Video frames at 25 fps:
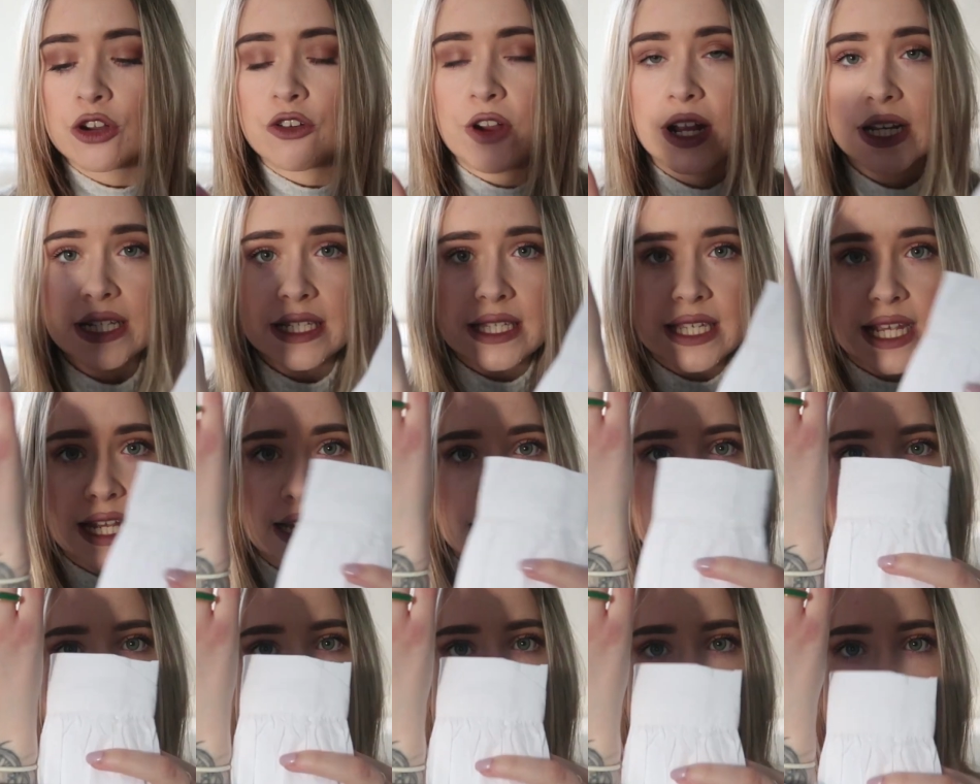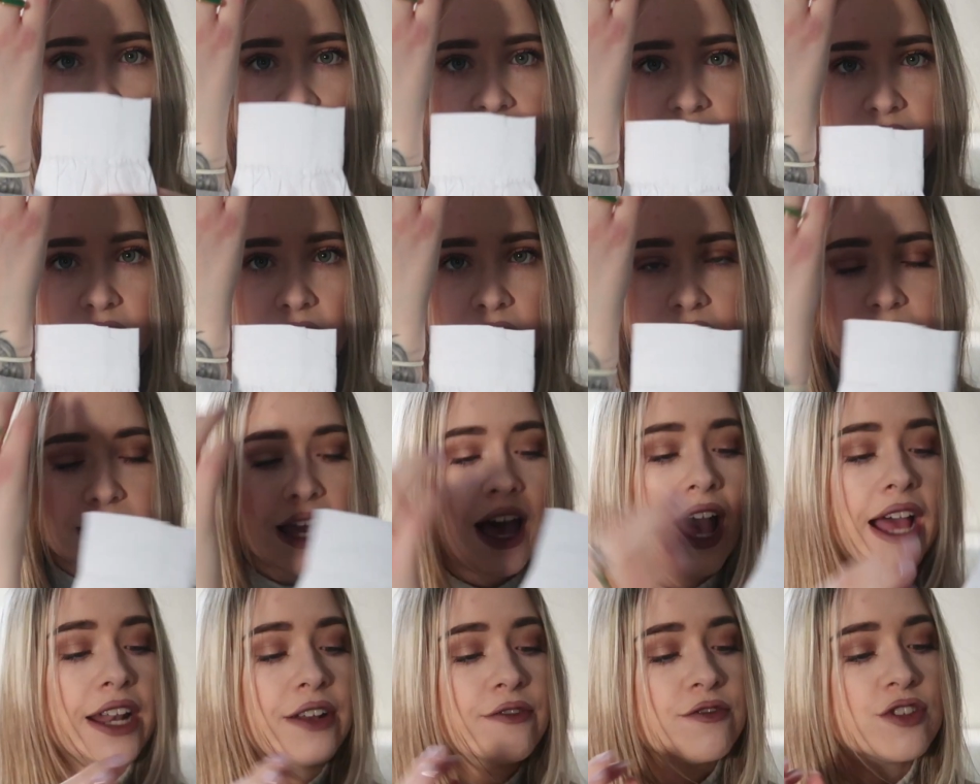Granted, my wrist does
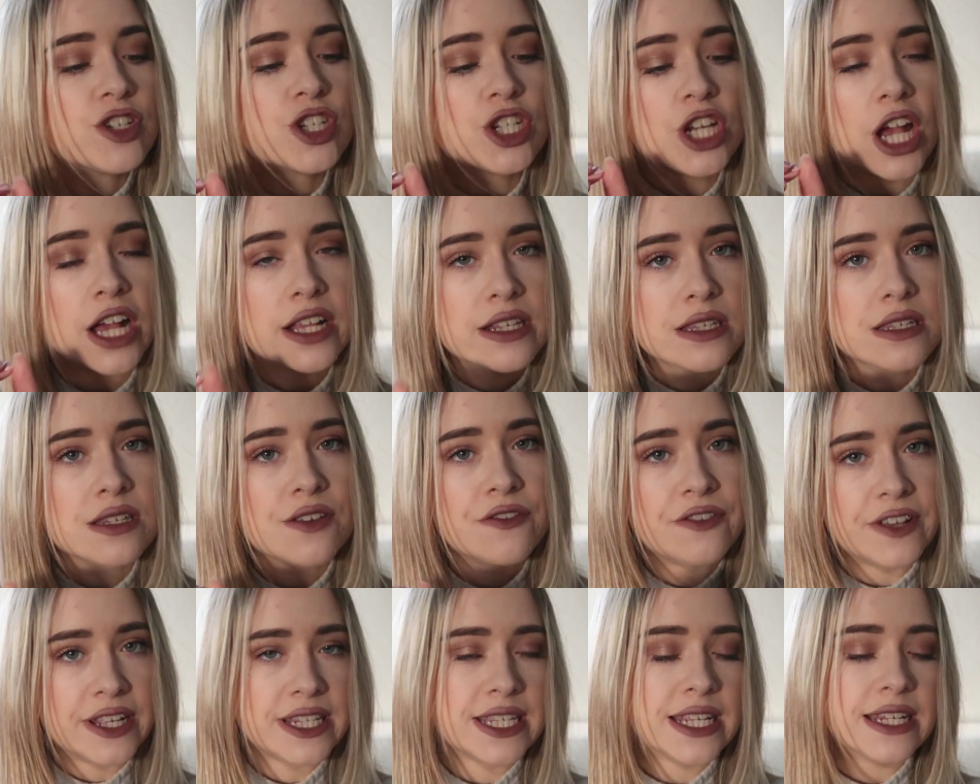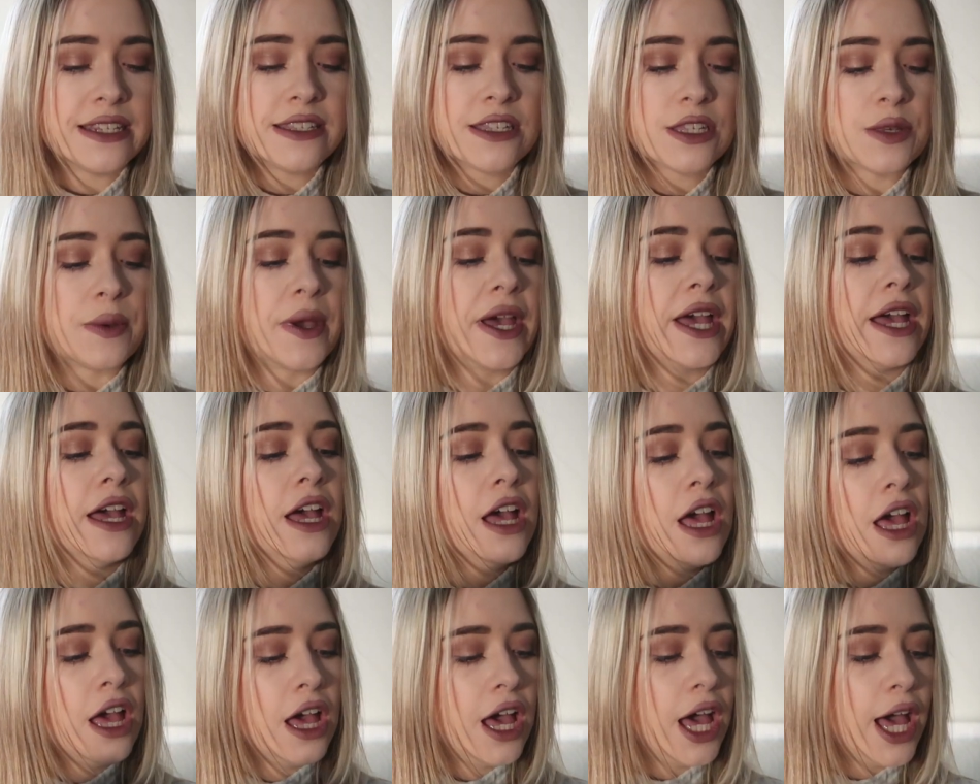kind of just fit into it,
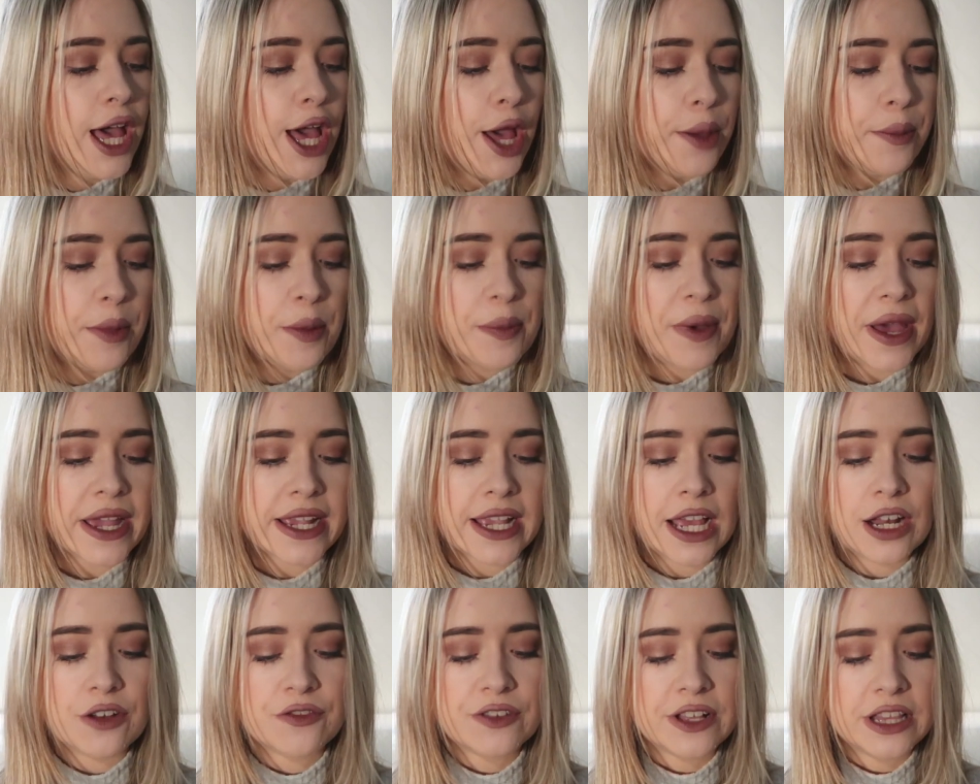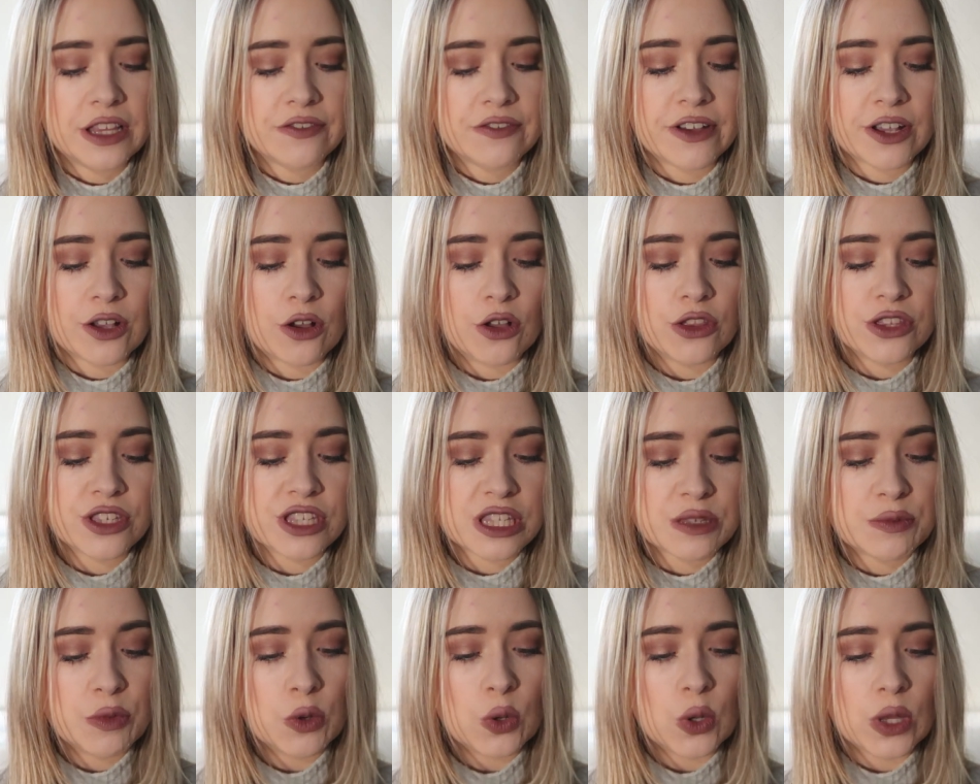but I kind of if I got
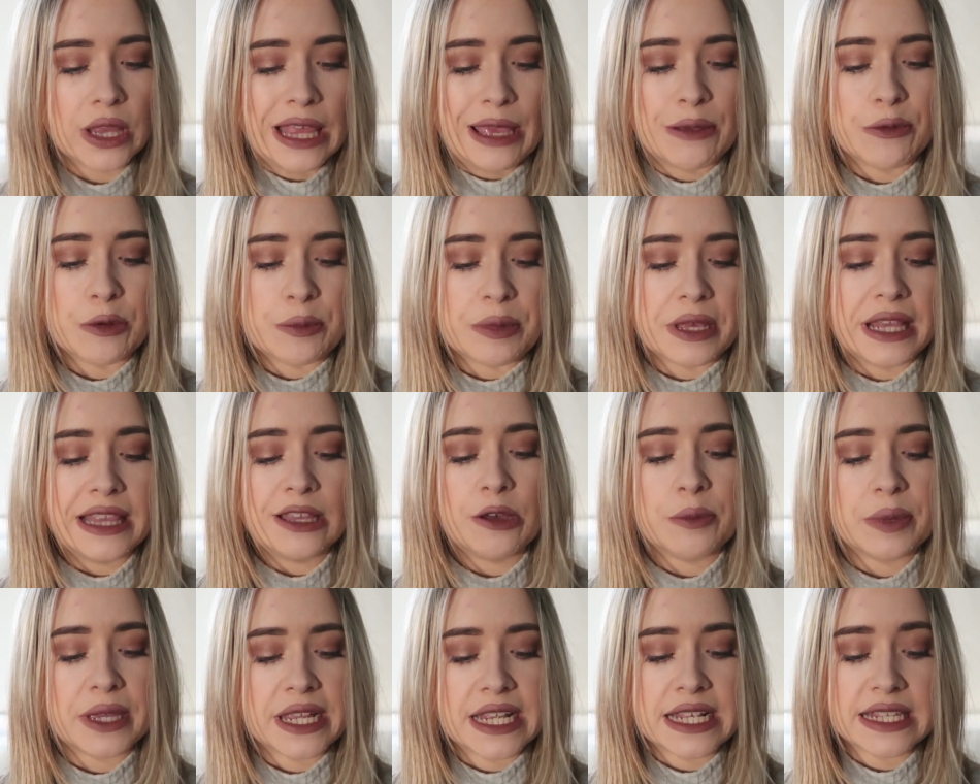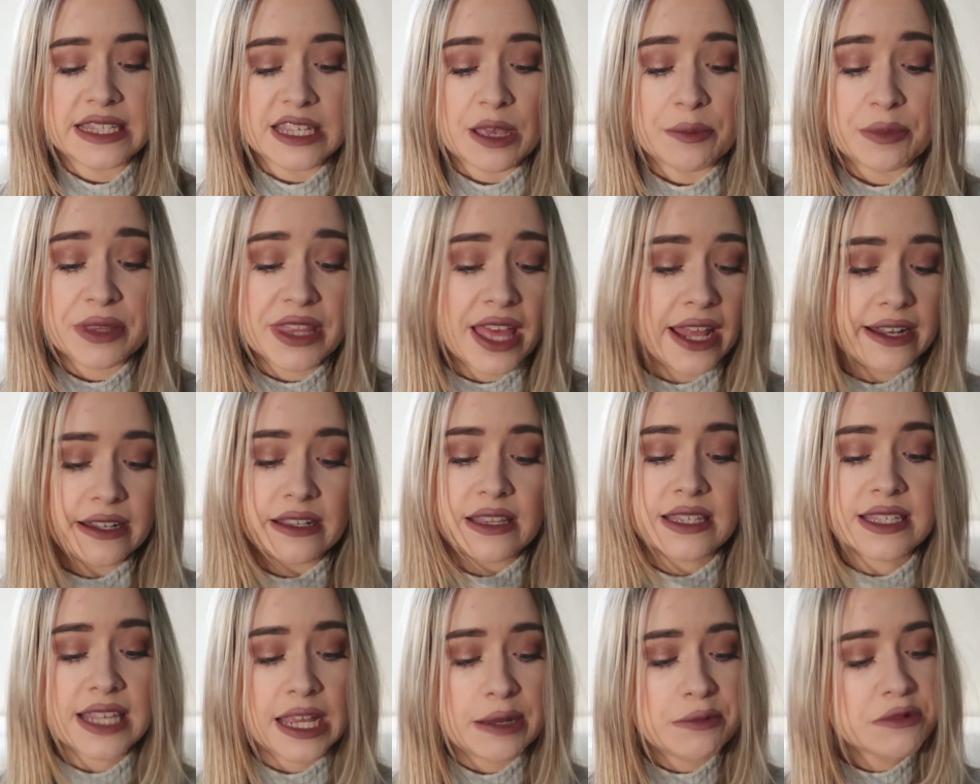the small it would be a little bit easier, but
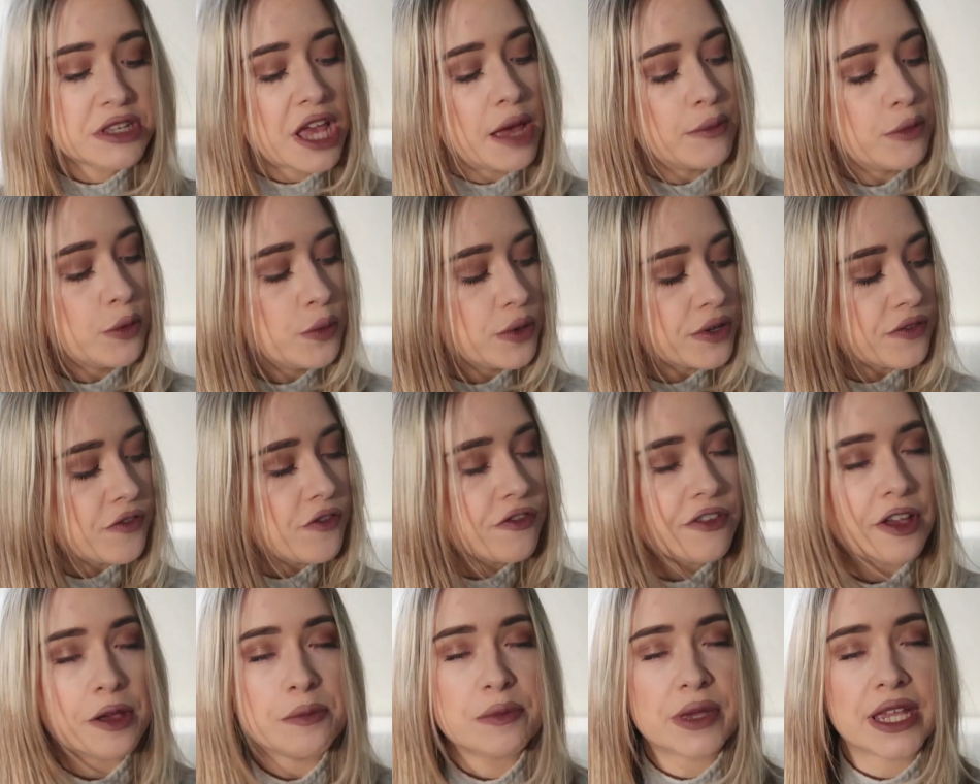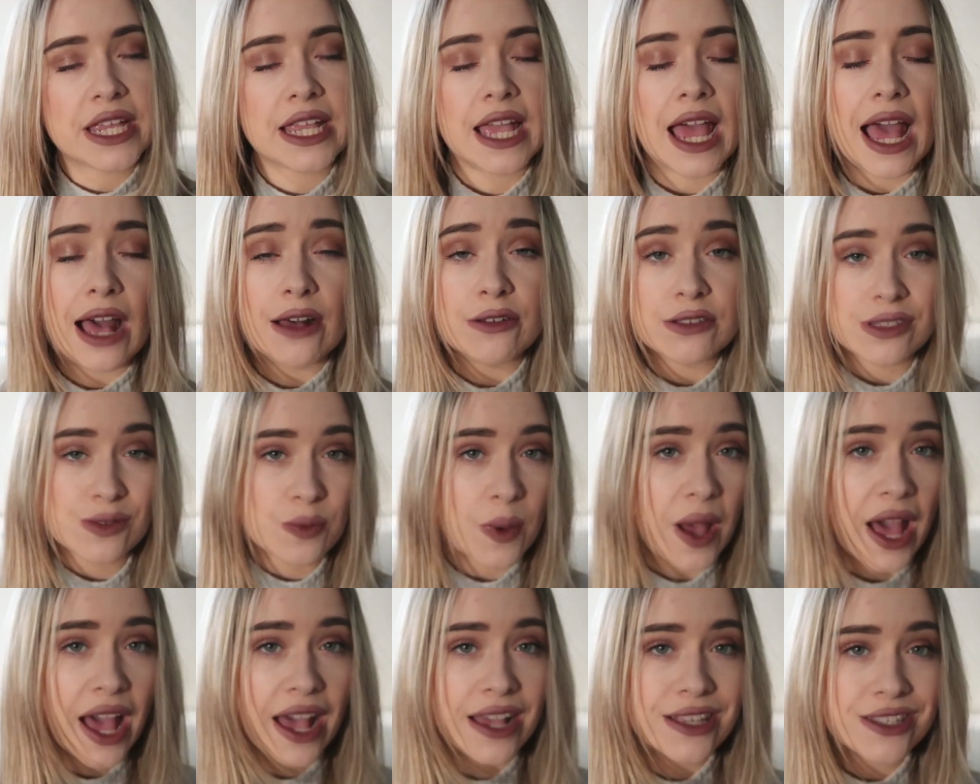then at the same time it wouldn't fit me
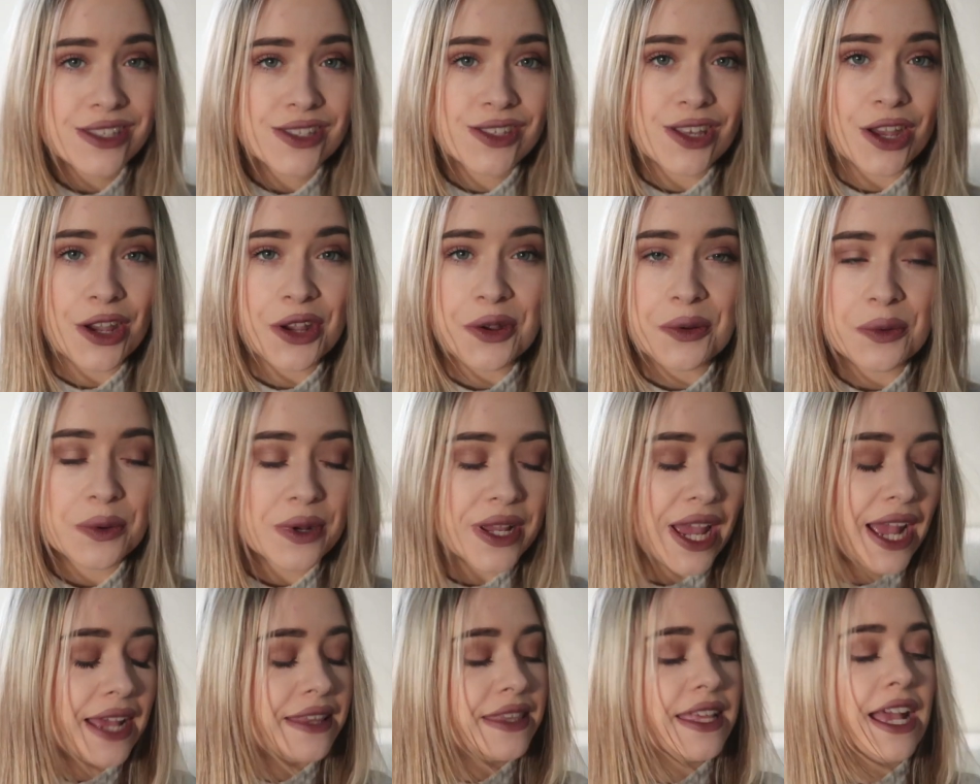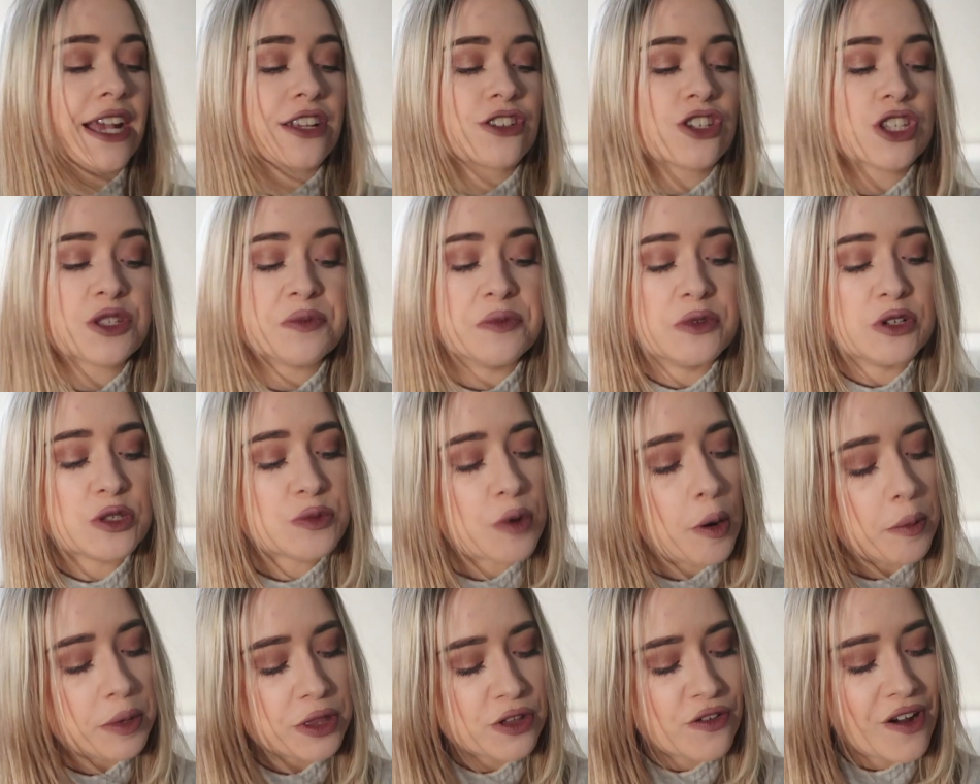elsewhere, so getting the extra small
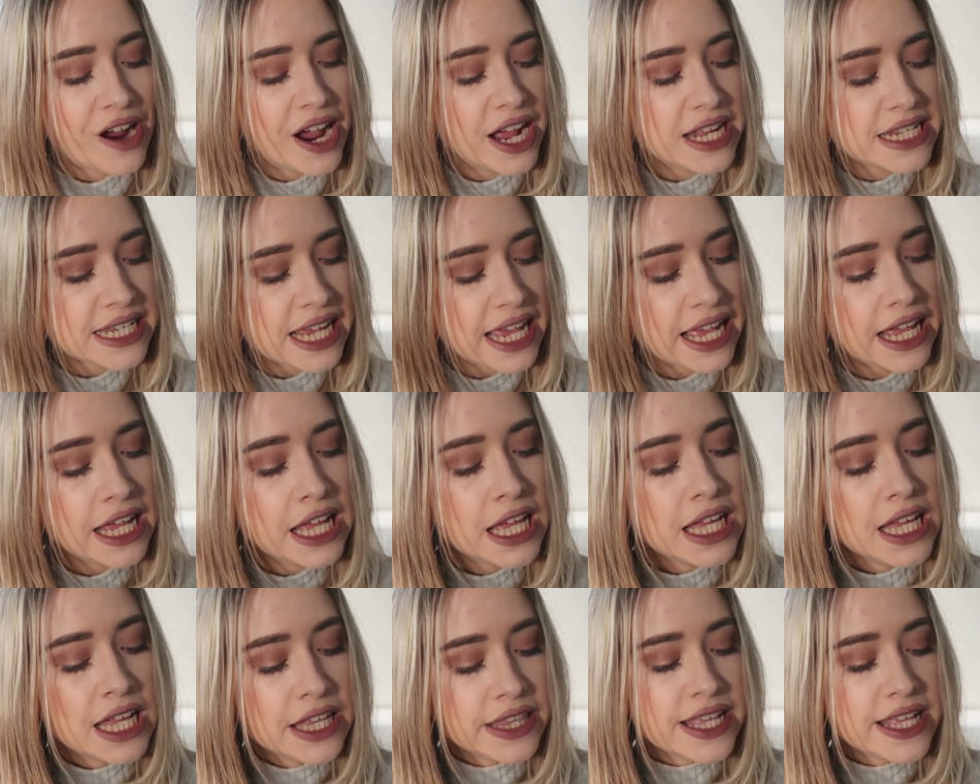is probably the right idea.